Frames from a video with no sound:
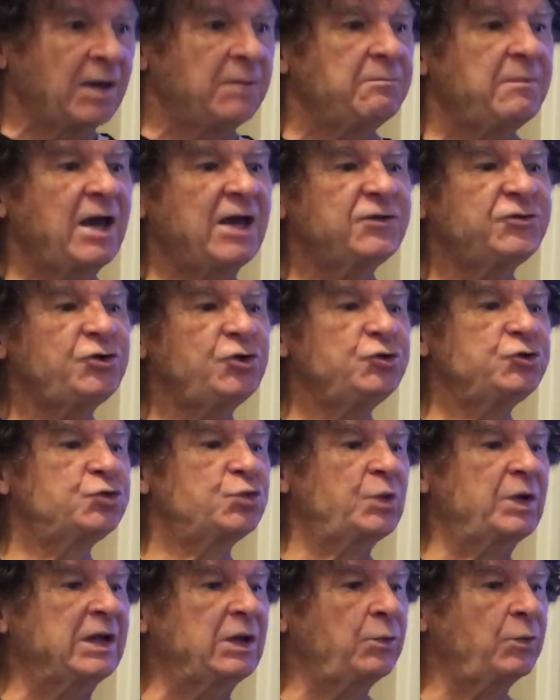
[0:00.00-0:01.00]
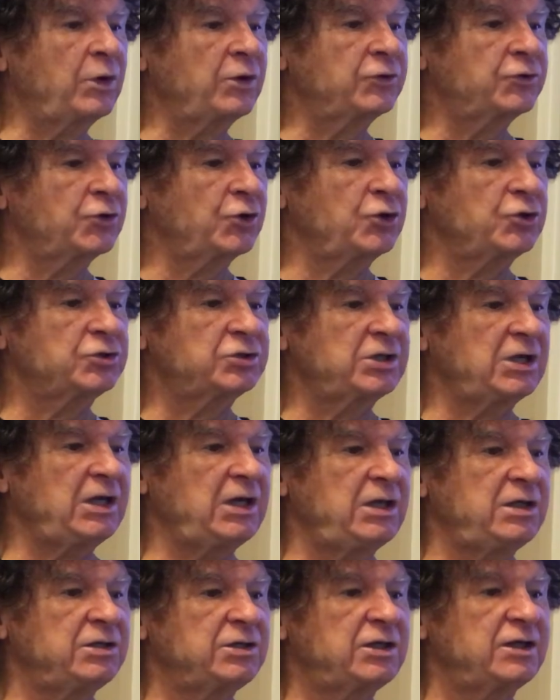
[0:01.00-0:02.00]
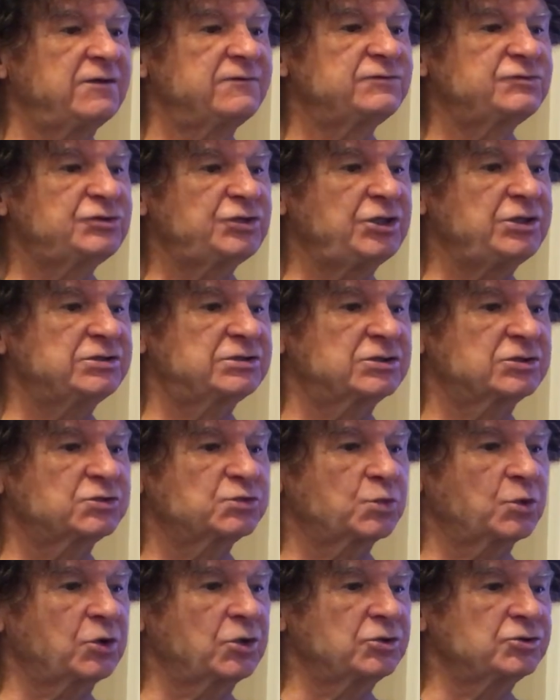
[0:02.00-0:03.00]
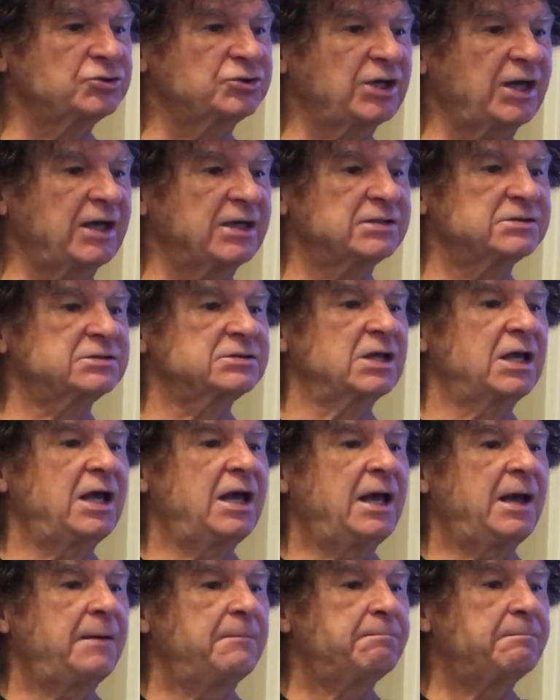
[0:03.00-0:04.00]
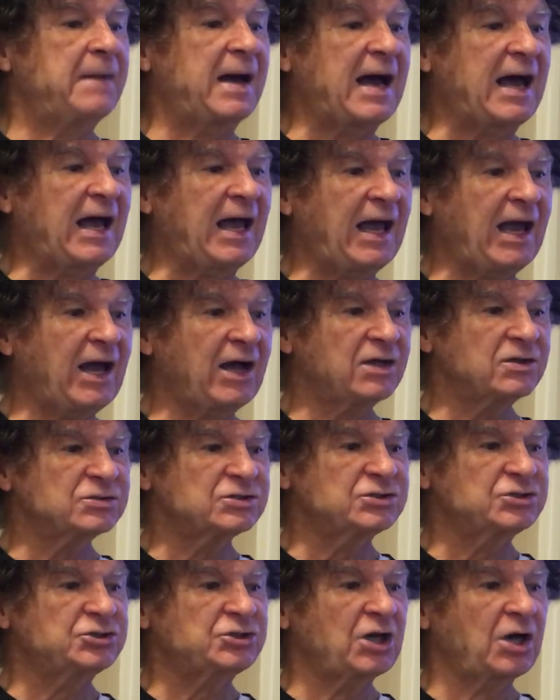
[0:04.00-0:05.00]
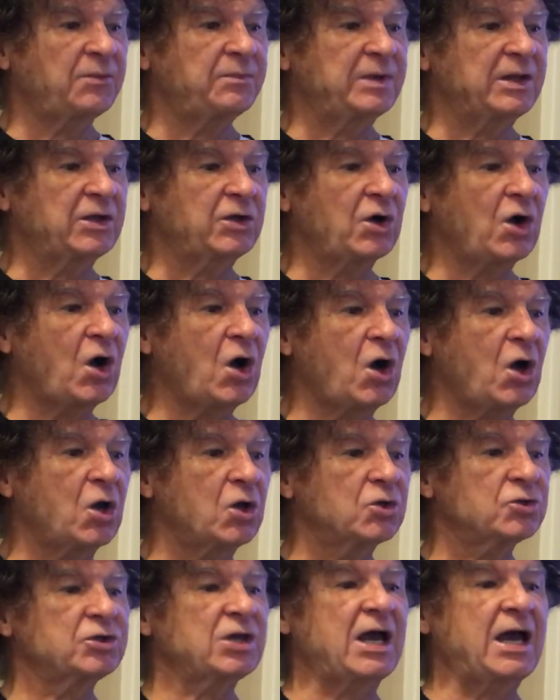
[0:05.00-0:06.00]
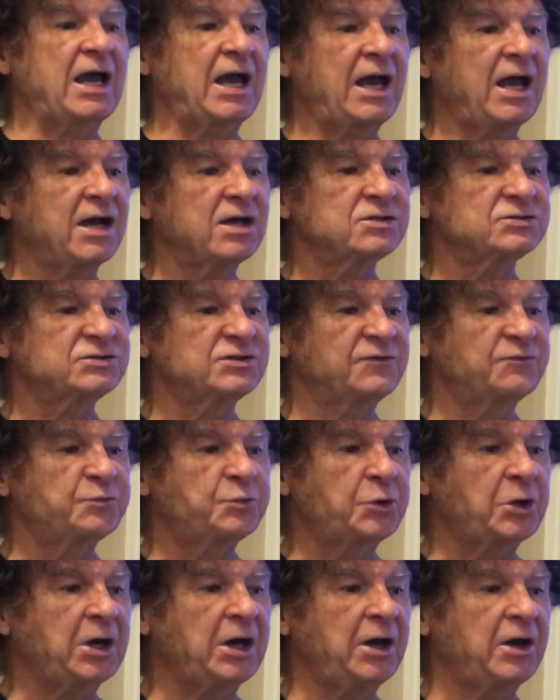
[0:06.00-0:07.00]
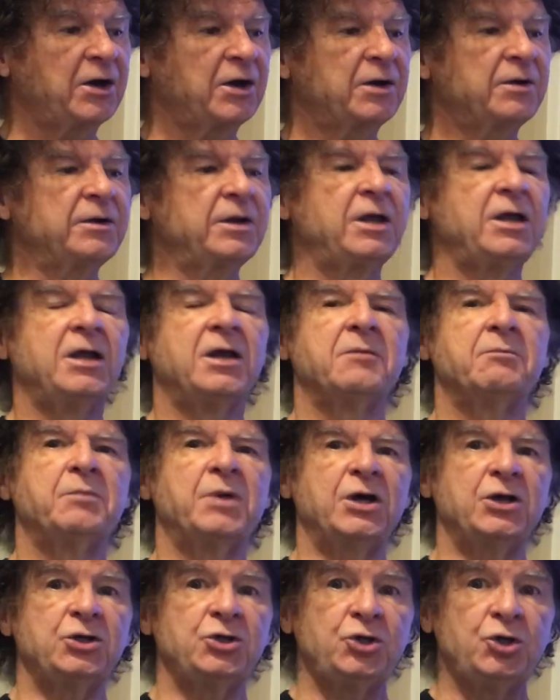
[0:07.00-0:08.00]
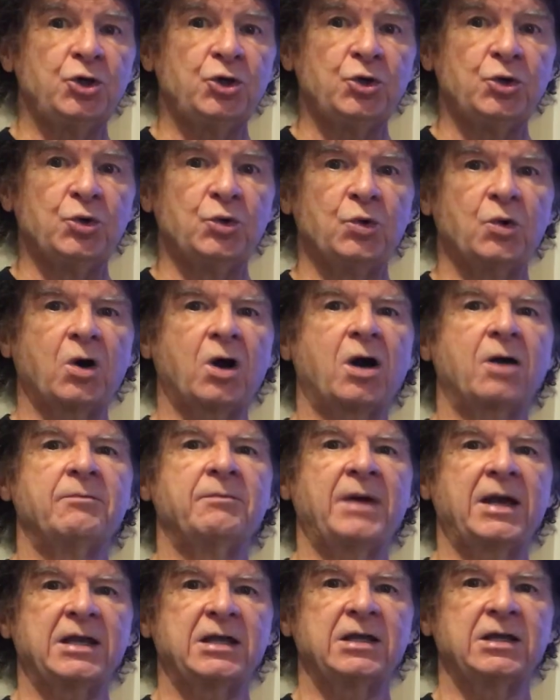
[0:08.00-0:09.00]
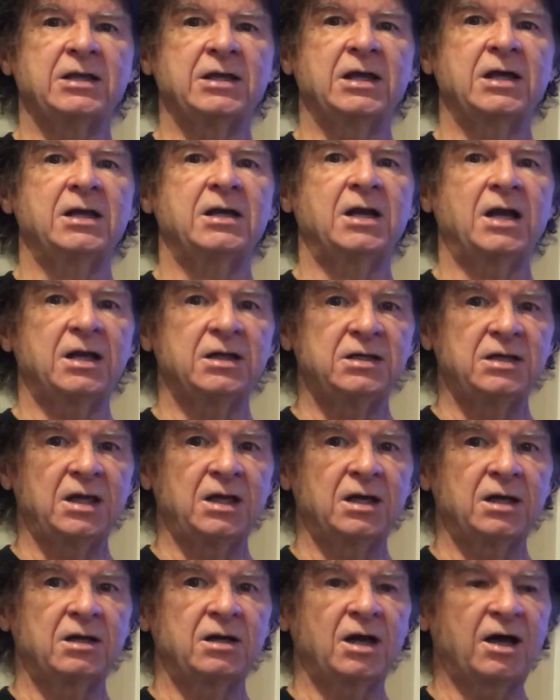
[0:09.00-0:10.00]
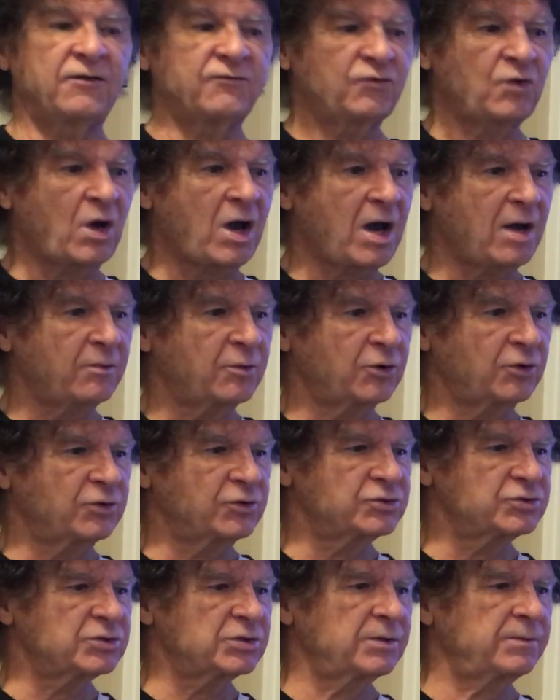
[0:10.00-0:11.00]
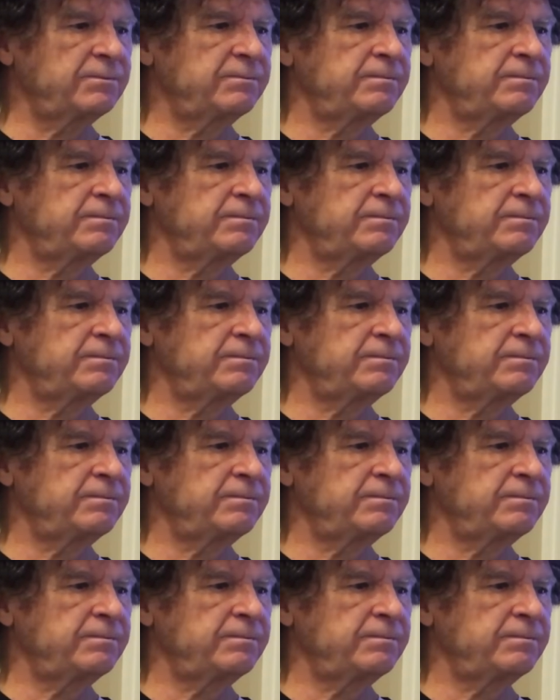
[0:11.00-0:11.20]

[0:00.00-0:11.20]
Matthew 21:13 gives Jesus' words as, "My house shall be called a house of prayer, but you are making it a den of robbers."